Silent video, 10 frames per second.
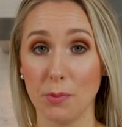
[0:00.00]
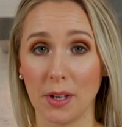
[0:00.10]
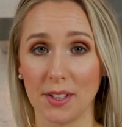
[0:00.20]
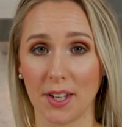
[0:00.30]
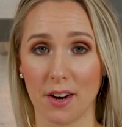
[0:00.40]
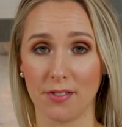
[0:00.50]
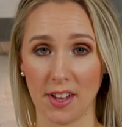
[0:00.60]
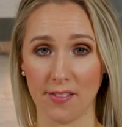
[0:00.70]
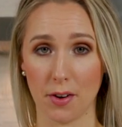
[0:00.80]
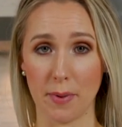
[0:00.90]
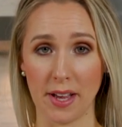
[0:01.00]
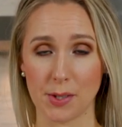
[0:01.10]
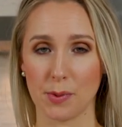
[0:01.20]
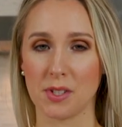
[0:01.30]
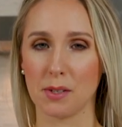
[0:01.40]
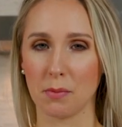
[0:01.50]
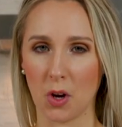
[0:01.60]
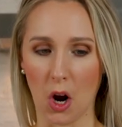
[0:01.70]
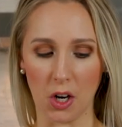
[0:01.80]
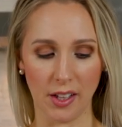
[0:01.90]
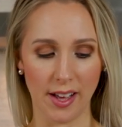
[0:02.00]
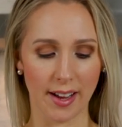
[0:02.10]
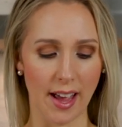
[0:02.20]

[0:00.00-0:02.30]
building our flavor base with some garlic,